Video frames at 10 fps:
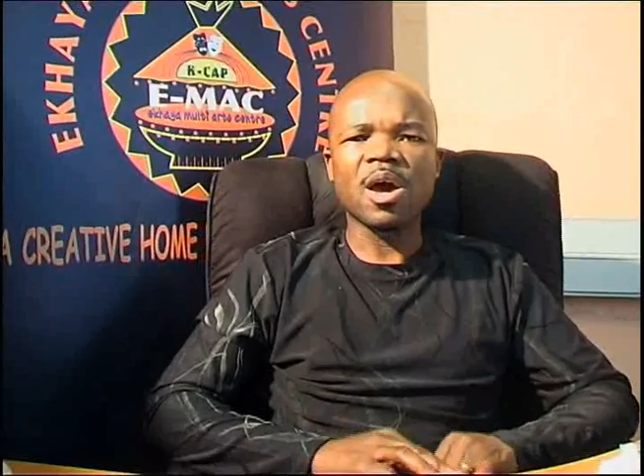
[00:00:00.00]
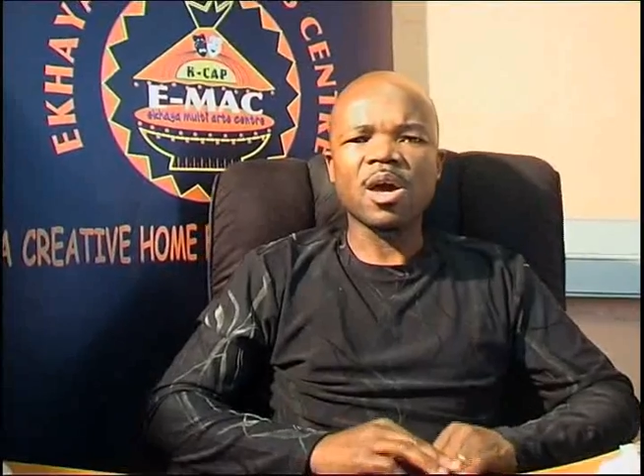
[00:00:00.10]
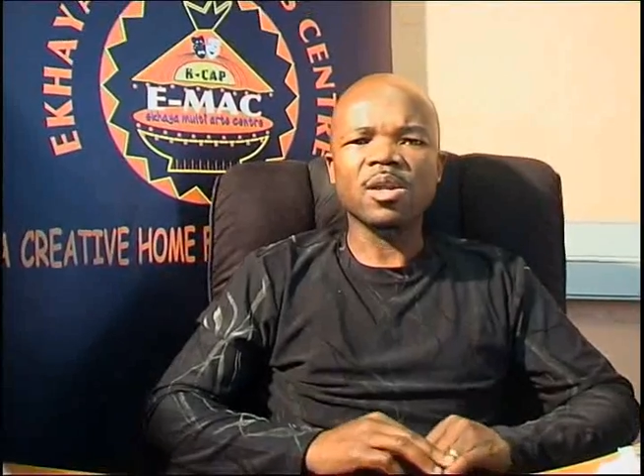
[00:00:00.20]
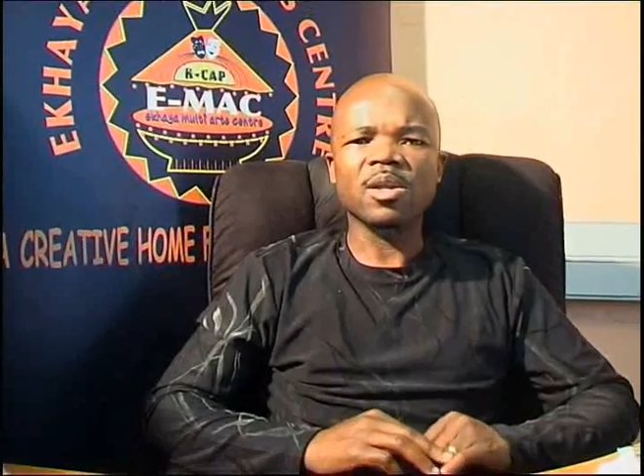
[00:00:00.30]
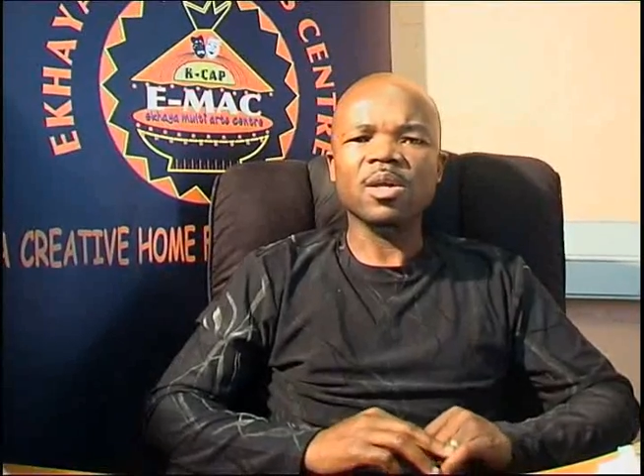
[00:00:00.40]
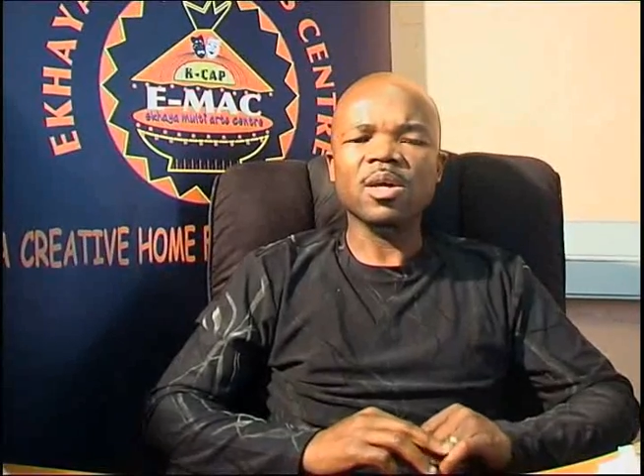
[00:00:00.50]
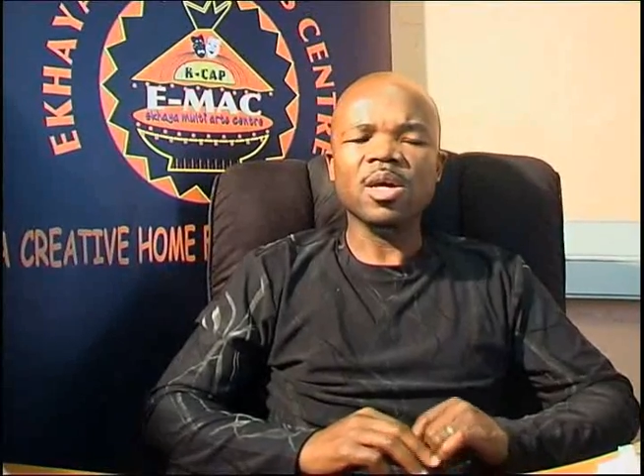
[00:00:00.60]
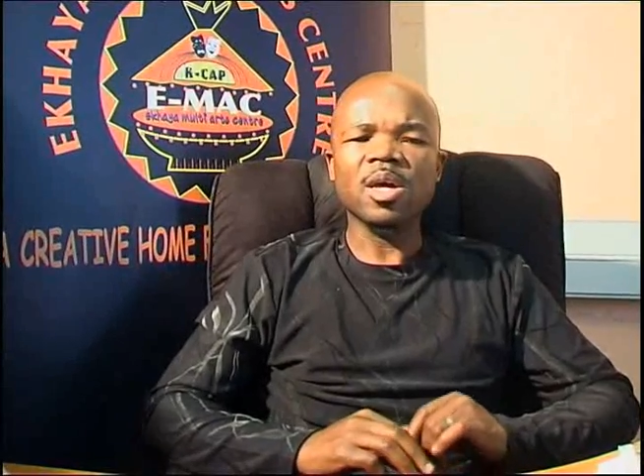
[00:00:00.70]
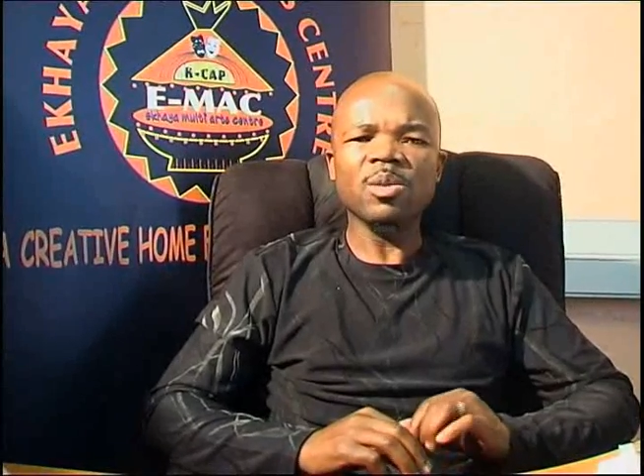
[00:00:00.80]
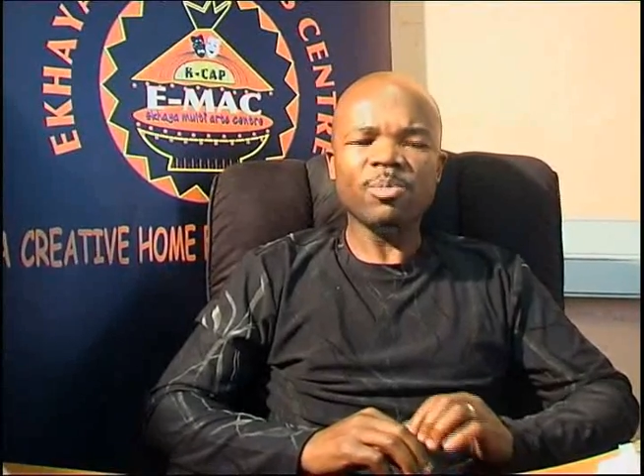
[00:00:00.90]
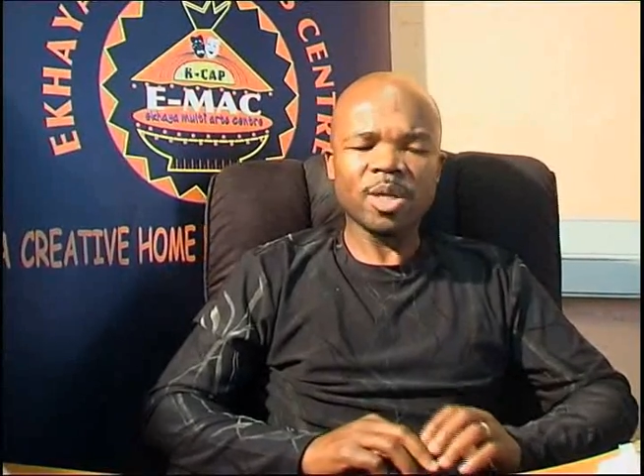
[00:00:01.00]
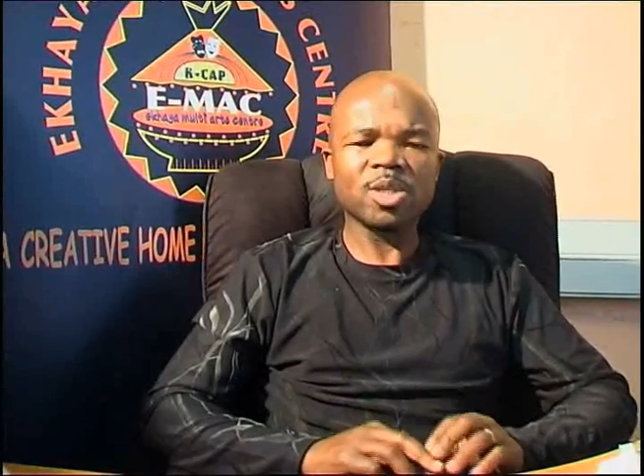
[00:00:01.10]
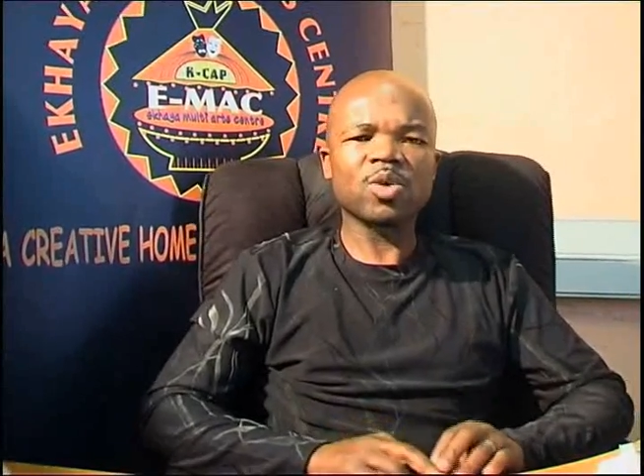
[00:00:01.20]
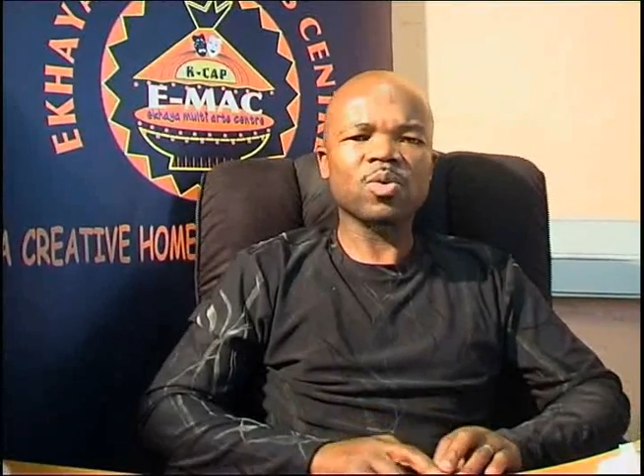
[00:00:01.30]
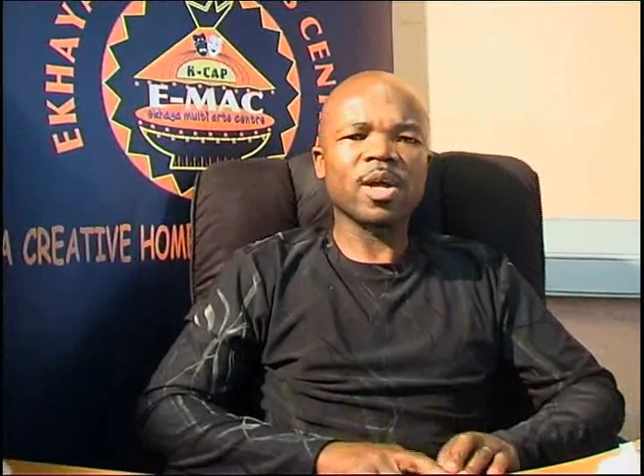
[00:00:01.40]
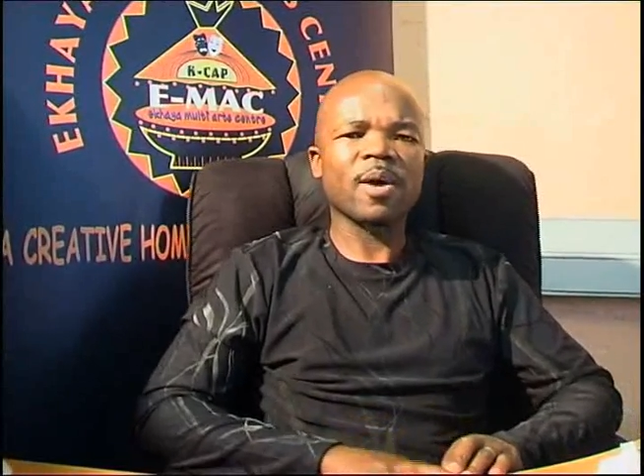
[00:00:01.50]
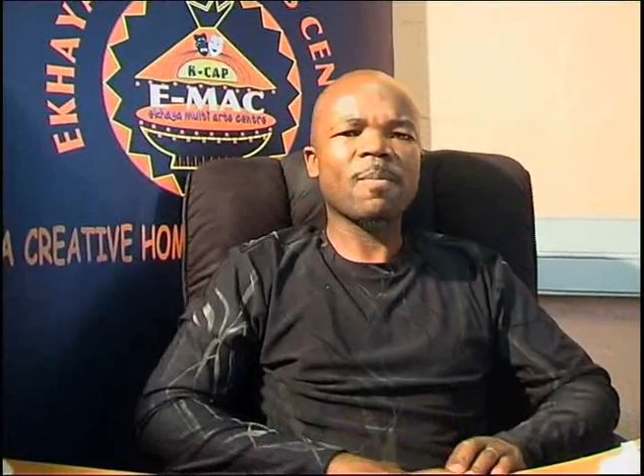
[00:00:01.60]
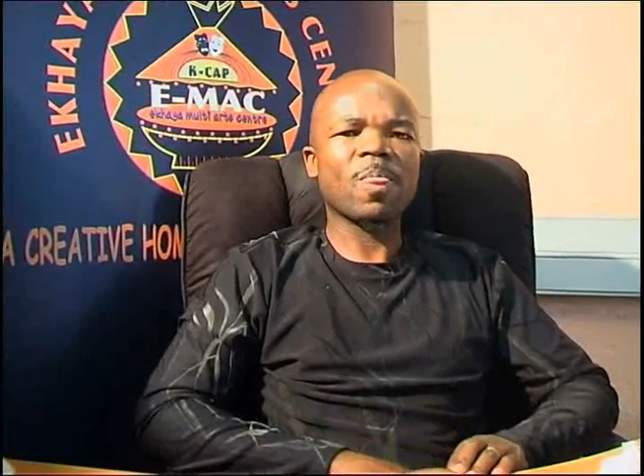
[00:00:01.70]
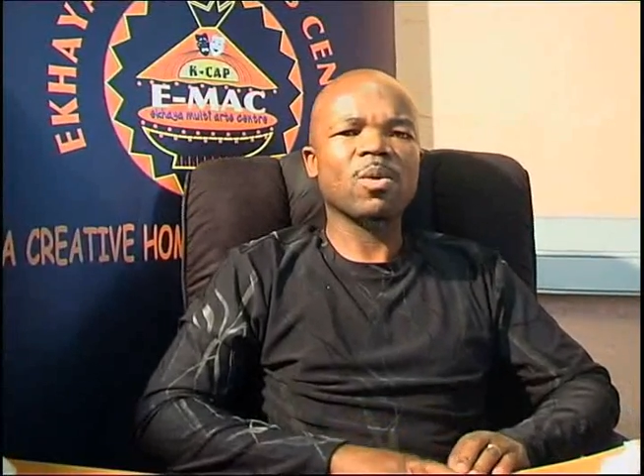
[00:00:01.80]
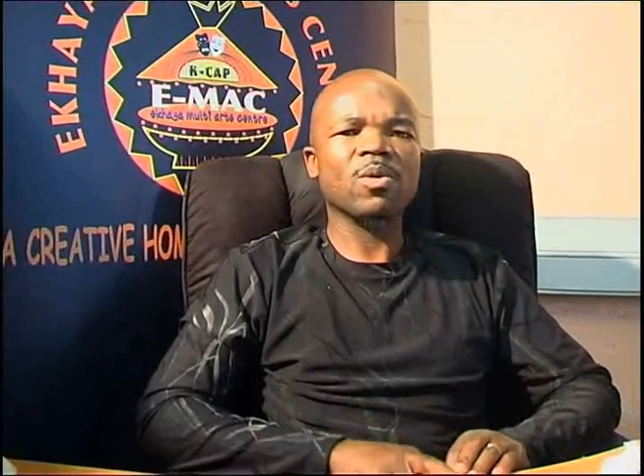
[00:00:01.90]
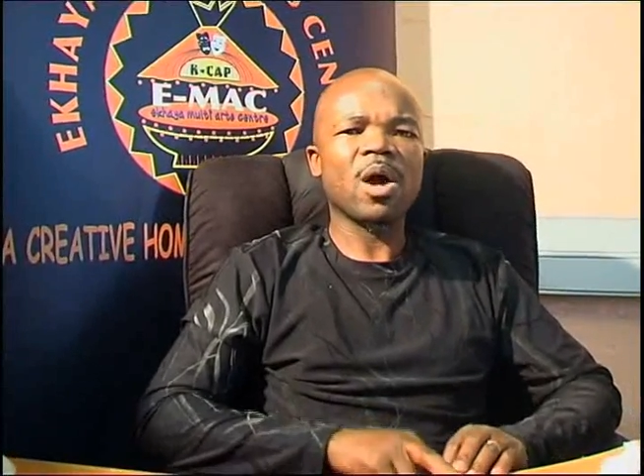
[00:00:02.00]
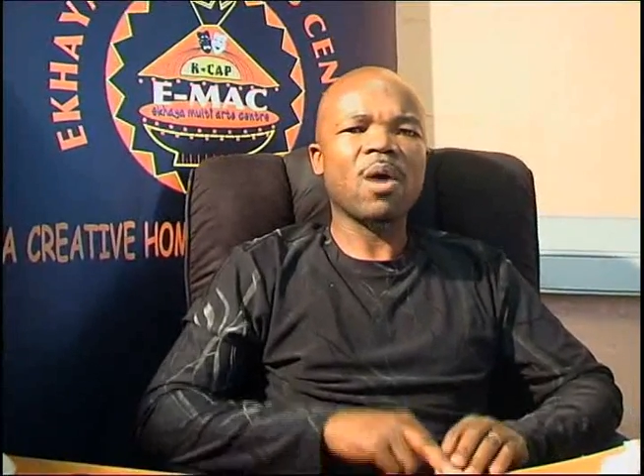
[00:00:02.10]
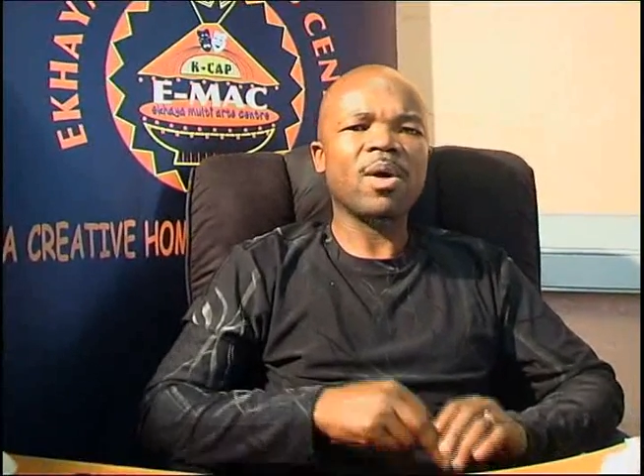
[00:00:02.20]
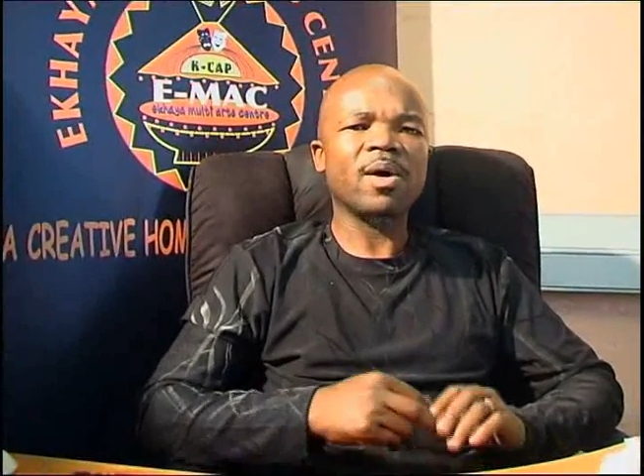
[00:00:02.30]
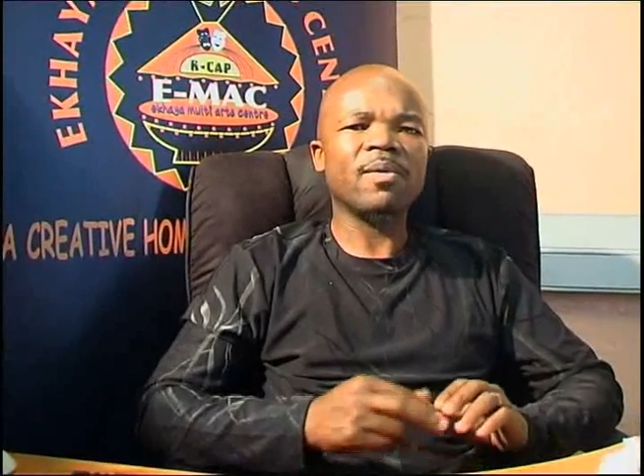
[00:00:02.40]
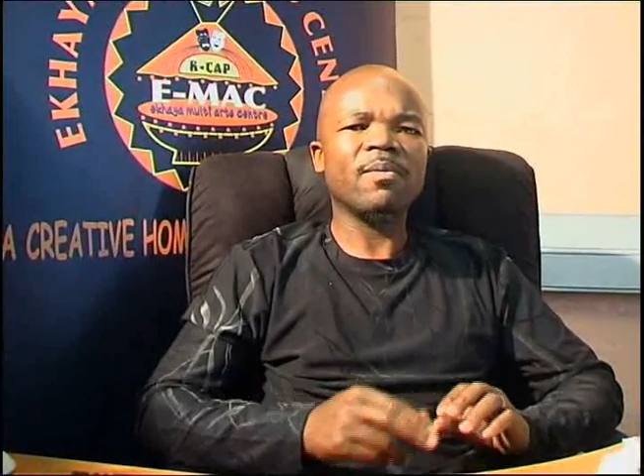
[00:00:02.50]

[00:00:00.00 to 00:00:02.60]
and in particular, our